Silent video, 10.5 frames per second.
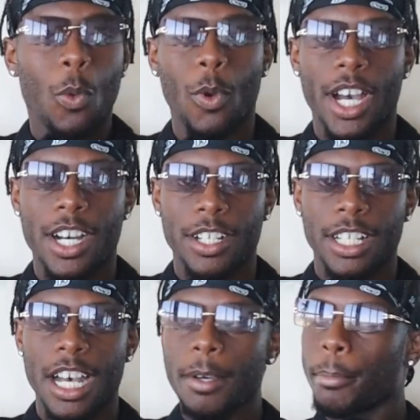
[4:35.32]

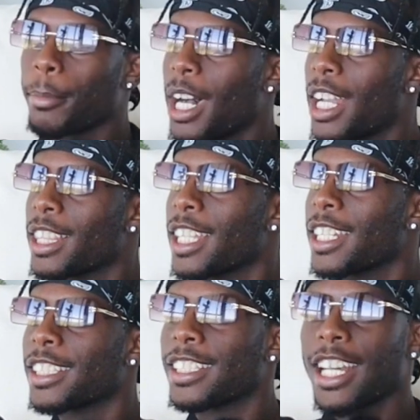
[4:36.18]
Wow, I
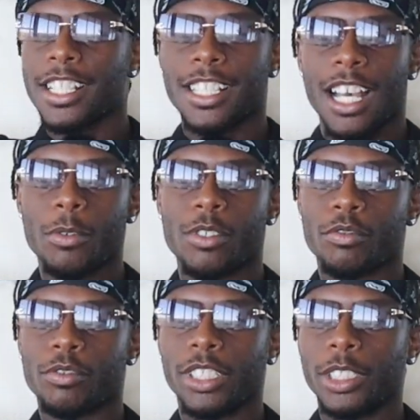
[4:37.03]
think that
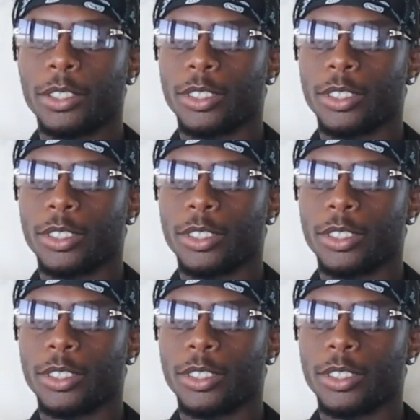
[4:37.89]
was really